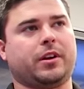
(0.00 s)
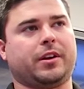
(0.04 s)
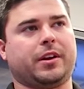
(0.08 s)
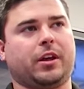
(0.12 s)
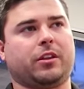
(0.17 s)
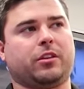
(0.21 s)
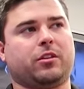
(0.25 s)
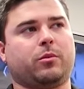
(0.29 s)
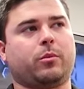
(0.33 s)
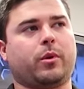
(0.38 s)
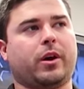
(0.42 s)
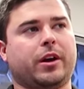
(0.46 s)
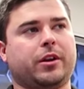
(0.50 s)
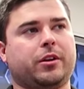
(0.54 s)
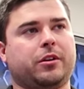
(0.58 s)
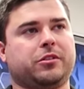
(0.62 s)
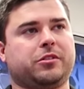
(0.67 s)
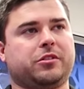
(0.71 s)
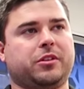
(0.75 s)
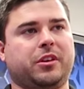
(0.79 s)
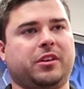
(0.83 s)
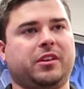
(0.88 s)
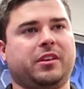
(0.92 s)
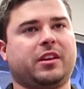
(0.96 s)
and now they're wider,
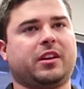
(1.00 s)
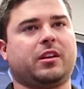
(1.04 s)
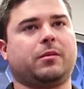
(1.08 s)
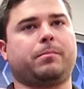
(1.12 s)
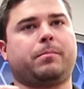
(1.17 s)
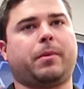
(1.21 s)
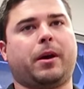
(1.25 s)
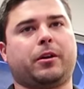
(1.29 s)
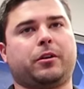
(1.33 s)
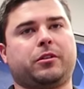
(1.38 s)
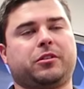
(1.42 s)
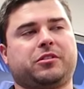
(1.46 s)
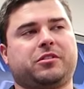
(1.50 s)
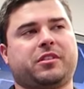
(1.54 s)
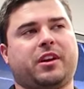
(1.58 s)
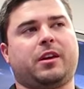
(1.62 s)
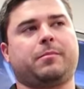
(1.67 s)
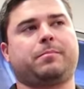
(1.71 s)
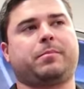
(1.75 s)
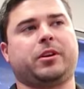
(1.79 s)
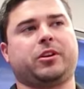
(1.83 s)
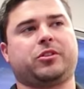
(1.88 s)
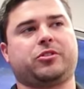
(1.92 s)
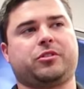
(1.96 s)
so you can get a better
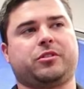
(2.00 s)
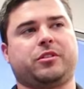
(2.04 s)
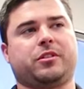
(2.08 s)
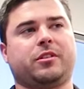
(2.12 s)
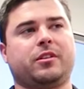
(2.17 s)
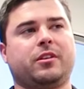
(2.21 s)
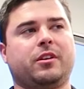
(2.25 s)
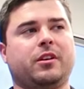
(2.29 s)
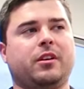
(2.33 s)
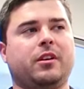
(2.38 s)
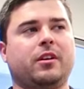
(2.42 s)
sight picture.